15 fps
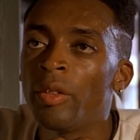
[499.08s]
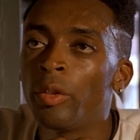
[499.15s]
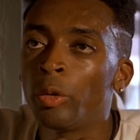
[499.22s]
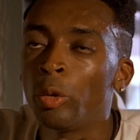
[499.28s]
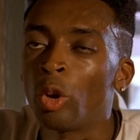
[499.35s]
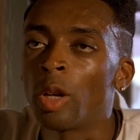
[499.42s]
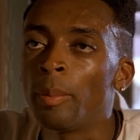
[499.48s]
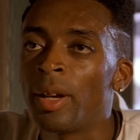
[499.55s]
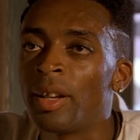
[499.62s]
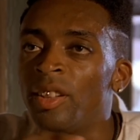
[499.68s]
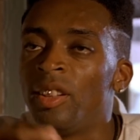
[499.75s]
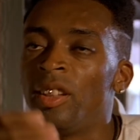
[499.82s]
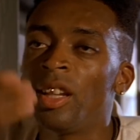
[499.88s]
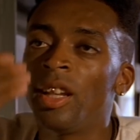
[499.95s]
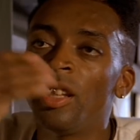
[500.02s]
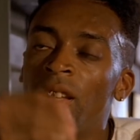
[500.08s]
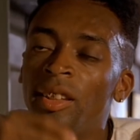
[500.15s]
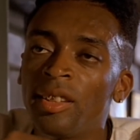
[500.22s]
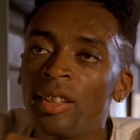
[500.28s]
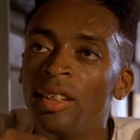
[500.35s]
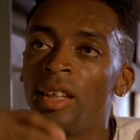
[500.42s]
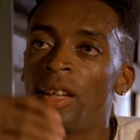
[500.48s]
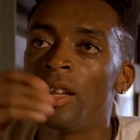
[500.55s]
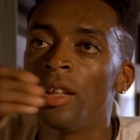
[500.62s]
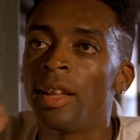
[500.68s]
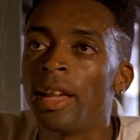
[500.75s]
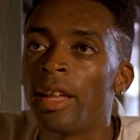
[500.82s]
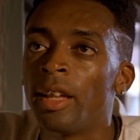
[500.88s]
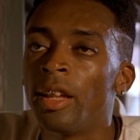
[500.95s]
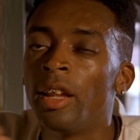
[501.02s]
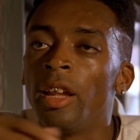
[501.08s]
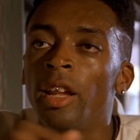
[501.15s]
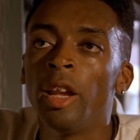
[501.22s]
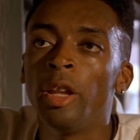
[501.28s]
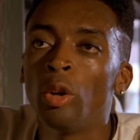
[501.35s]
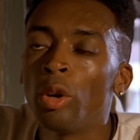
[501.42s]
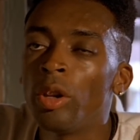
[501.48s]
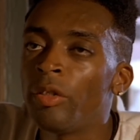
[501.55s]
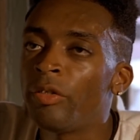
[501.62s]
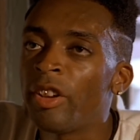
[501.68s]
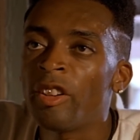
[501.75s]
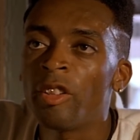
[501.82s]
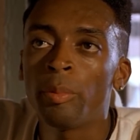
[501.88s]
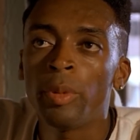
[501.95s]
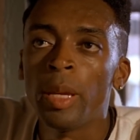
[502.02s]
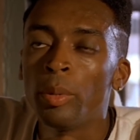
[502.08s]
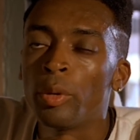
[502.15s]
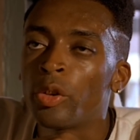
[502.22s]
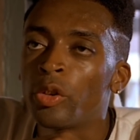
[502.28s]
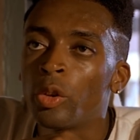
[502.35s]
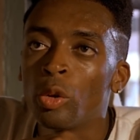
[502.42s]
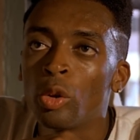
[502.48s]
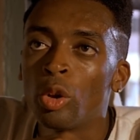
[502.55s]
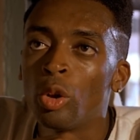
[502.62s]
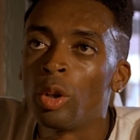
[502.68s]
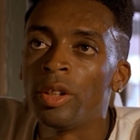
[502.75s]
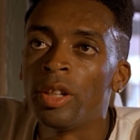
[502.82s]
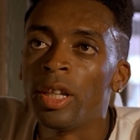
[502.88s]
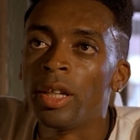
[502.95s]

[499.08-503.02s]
ever talk about is this and that. And all your favorite people are so-called.